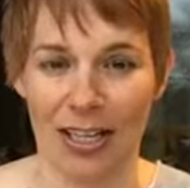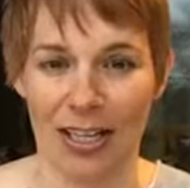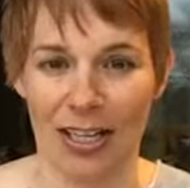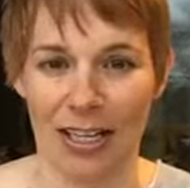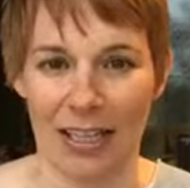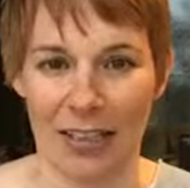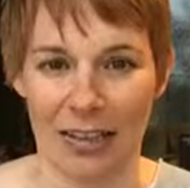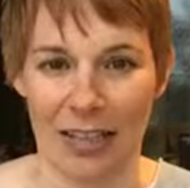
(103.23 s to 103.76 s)

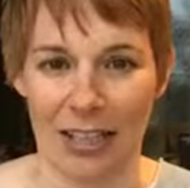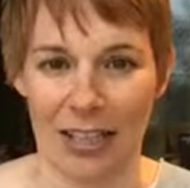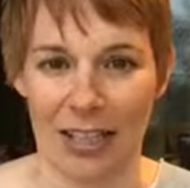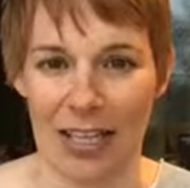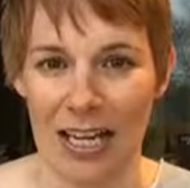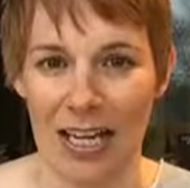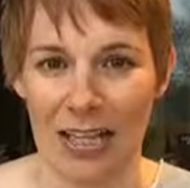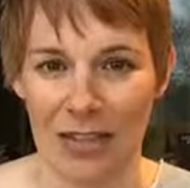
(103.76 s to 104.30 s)
and they're
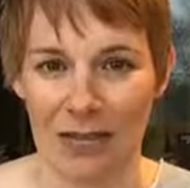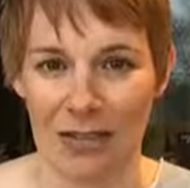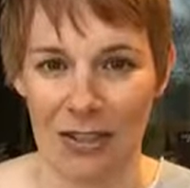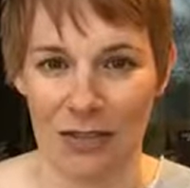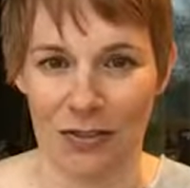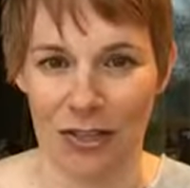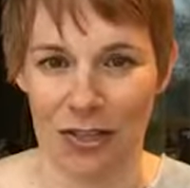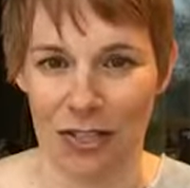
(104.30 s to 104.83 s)
getting eight feet
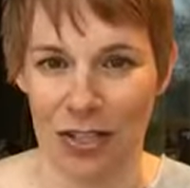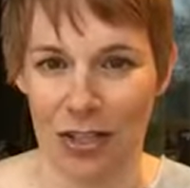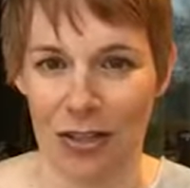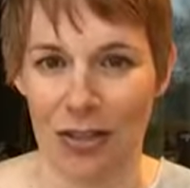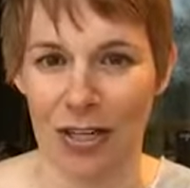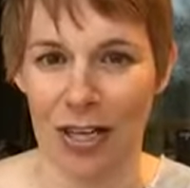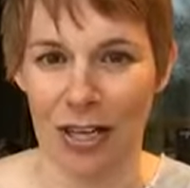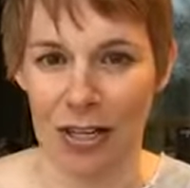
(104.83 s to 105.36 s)
of
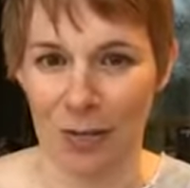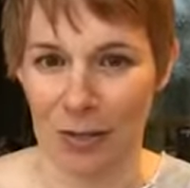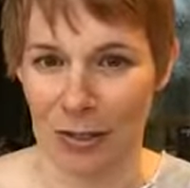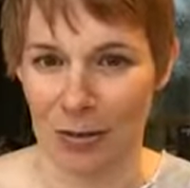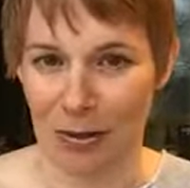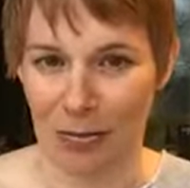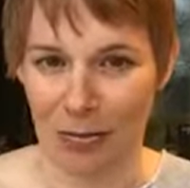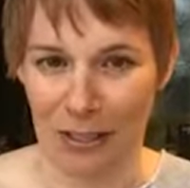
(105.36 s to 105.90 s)
snow
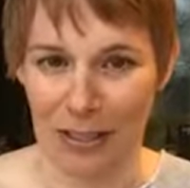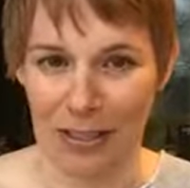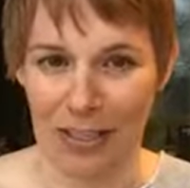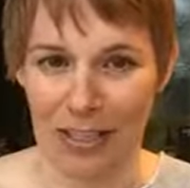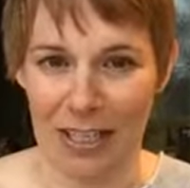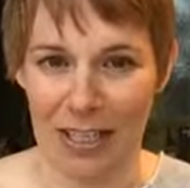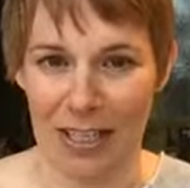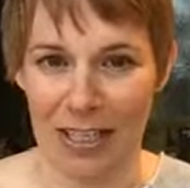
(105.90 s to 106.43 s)
between
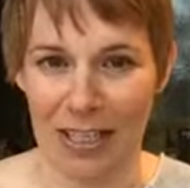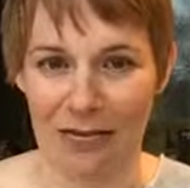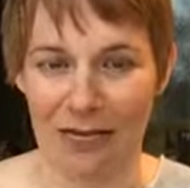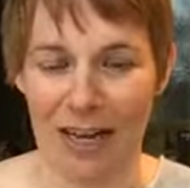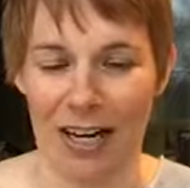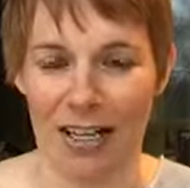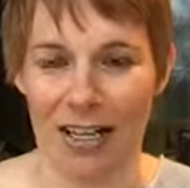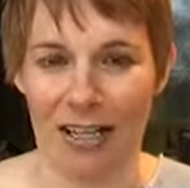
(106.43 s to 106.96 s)
Wednesday and
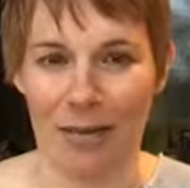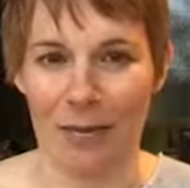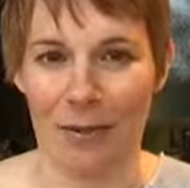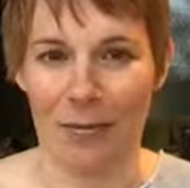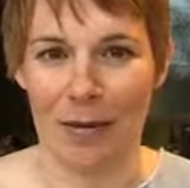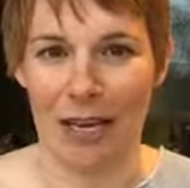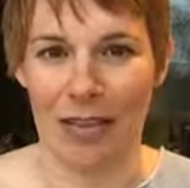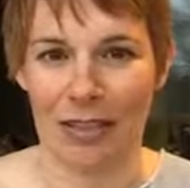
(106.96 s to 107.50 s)
Friday up in
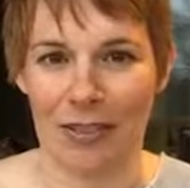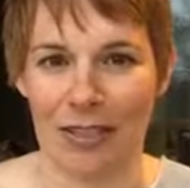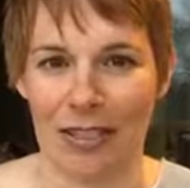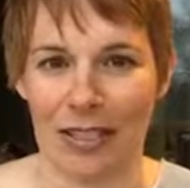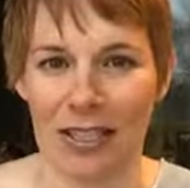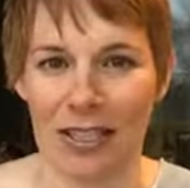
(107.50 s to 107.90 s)
the mountains.